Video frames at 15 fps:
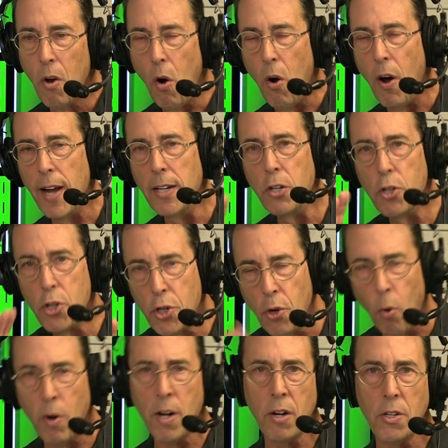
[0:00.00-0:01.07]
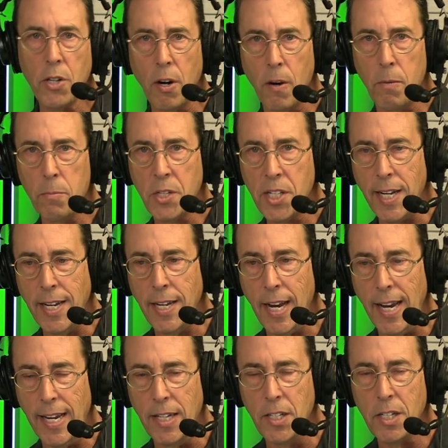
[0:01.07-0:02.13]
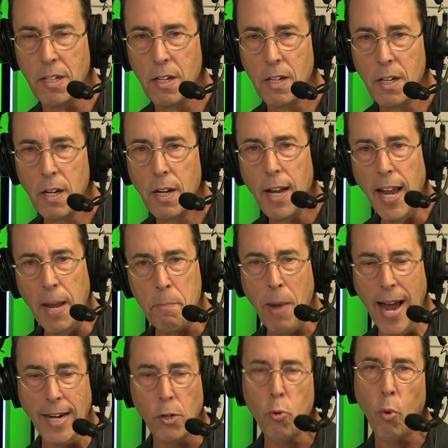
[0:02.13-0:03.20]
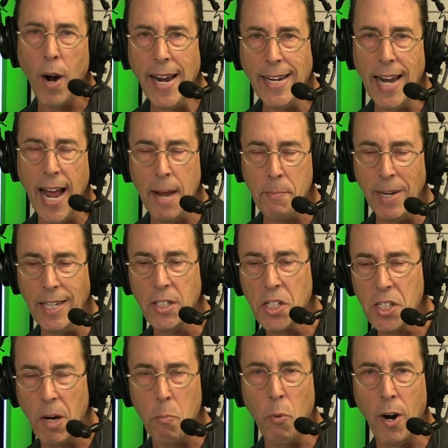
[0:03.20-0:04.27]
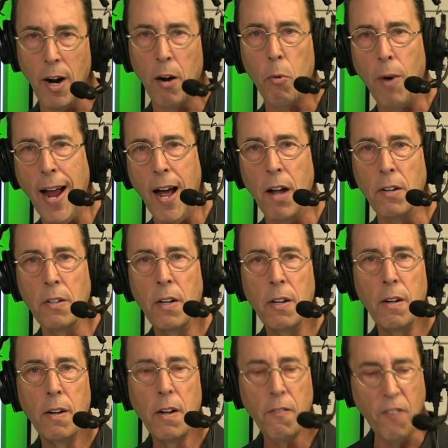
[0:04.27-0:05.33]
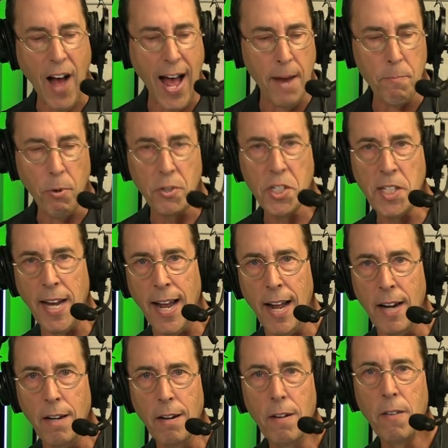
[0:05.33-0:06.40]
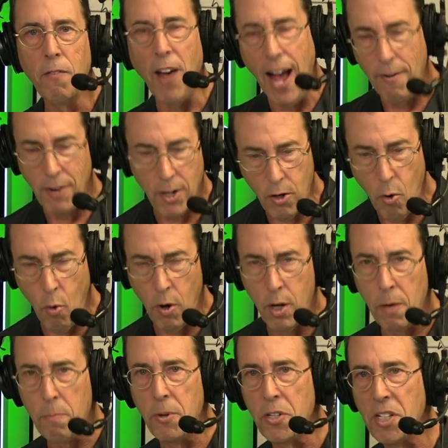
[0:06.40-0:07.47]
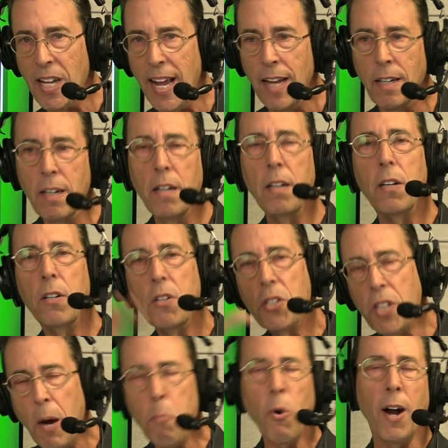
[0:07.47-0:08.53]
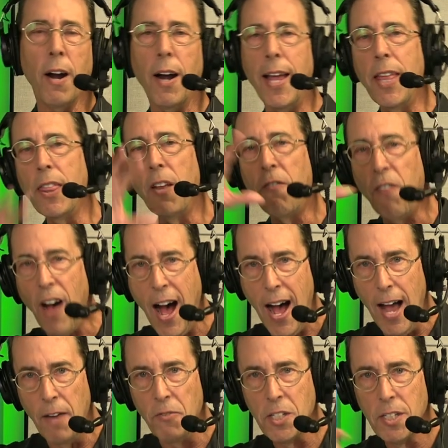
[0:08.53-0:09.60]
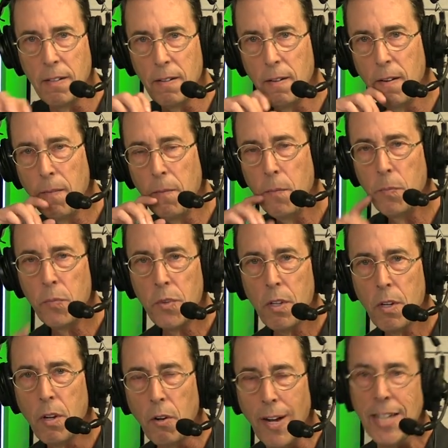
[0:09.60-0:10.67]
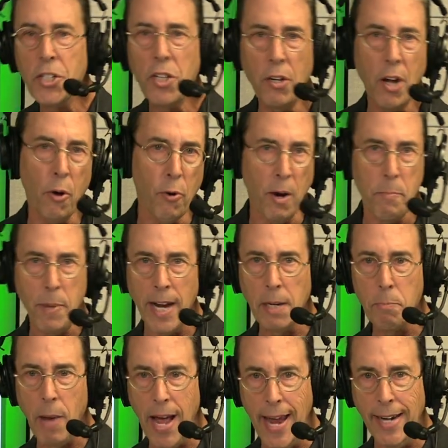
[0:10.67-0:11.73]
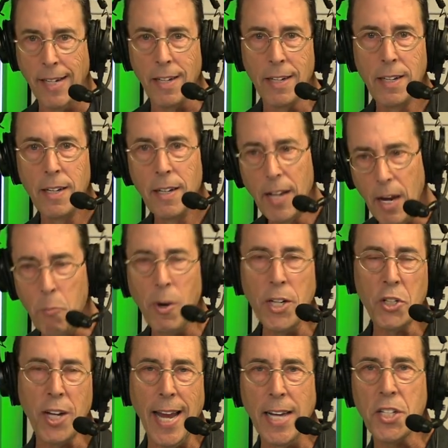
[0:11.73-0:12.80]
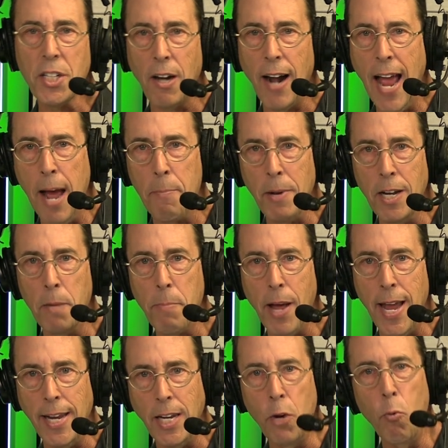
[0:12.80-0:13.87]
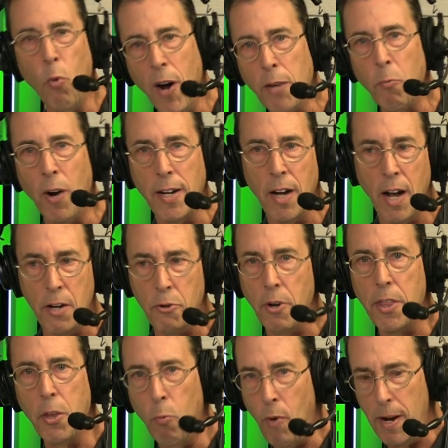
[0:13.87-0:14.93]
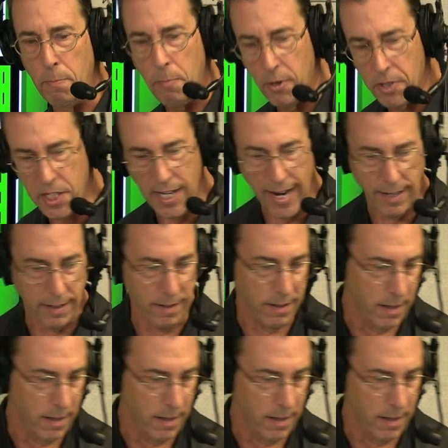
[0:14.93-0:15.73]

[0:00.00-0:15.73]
on shorter term CDs. And by great, I mean somewhere around 5%, five and a quarter percent, somewhere in the fives, unless you go to a big bank, in which case they're happy to pay you one one hundredth of 1%.